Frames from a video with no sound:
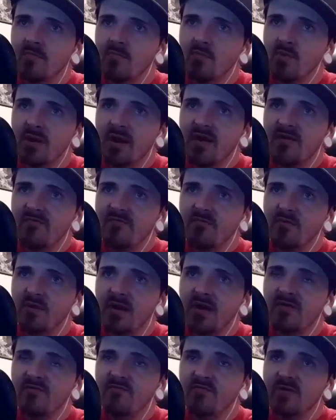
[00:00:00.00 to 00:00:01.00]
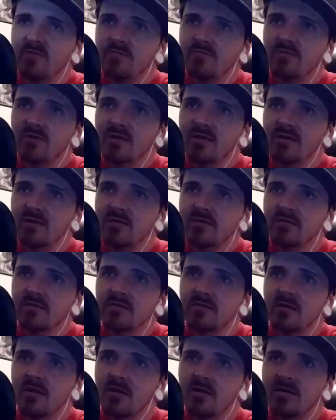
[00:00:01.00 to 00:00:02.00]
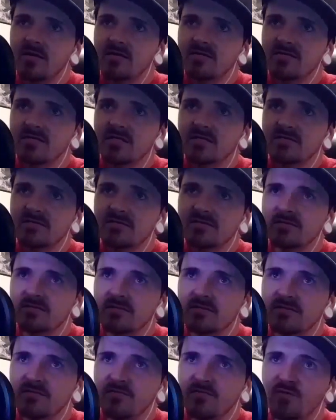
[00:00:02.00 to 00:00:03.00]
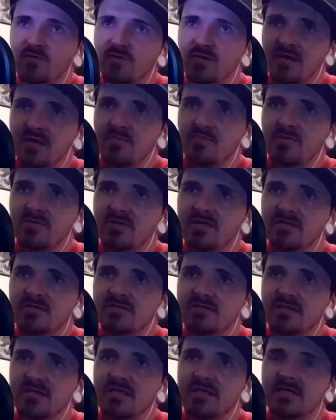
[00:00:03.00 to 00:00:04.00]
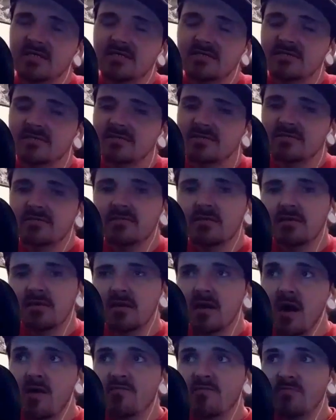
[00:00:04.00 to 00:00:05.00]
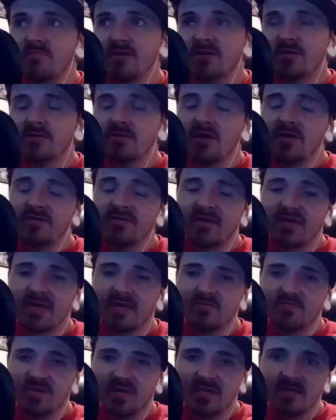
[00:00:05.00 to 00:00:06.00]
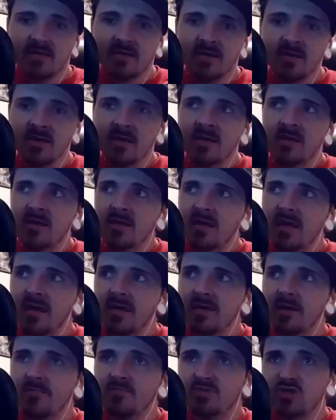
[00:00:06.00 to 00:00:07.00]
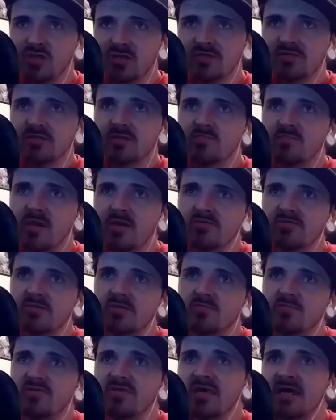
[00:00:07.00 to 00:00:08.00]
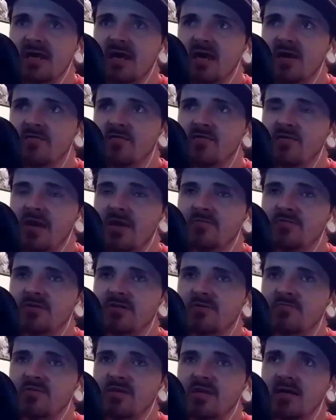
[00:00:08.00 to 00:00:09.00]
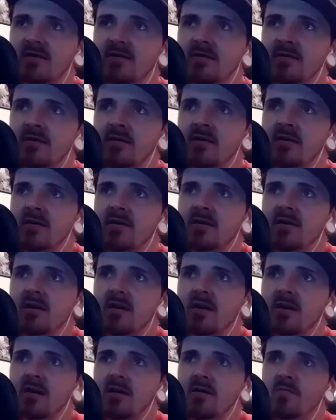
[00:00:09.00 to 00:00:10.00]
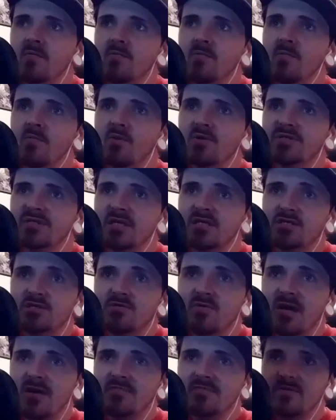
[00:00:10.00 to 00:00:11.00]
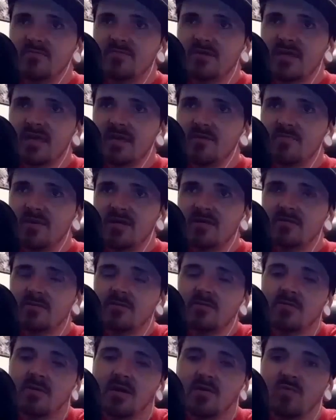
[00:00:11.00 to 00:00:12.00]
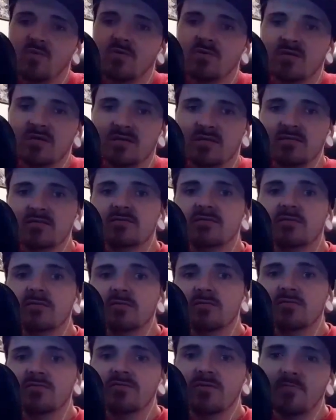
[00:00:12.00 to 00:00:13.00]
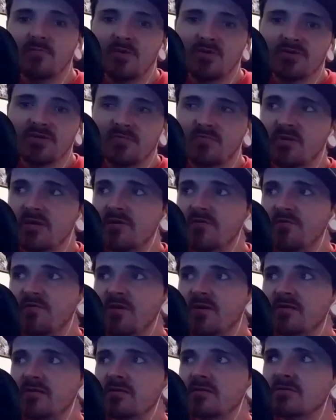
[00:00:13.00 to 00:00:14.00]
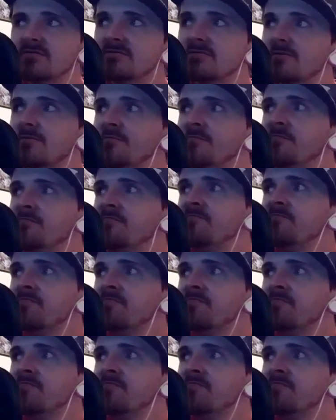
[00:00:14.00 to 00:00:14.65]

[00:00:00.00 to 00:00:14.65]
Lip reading: What I've been playing on it since the full game released is I've been playing a lot of the campaign, and I'm just about done with that. I haven't wrapped it up yet. Once I do wrap up the campaign, though, I will get into the multiplayer finally. So